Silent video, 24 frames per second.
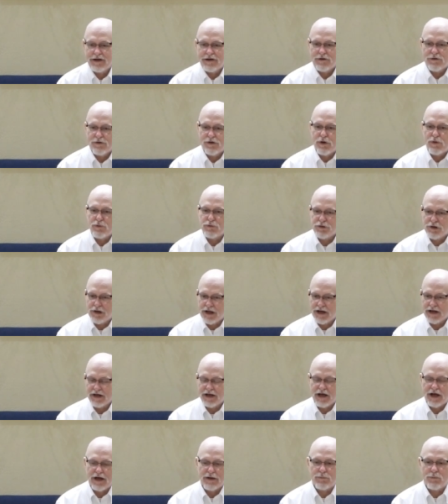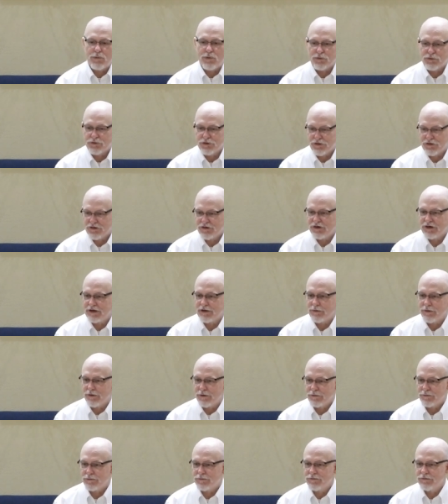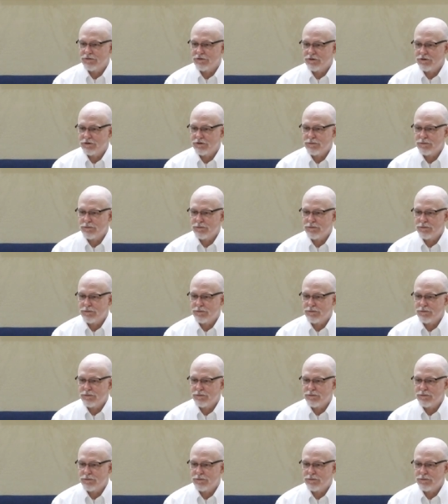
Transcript: Growth like God wants to see growth.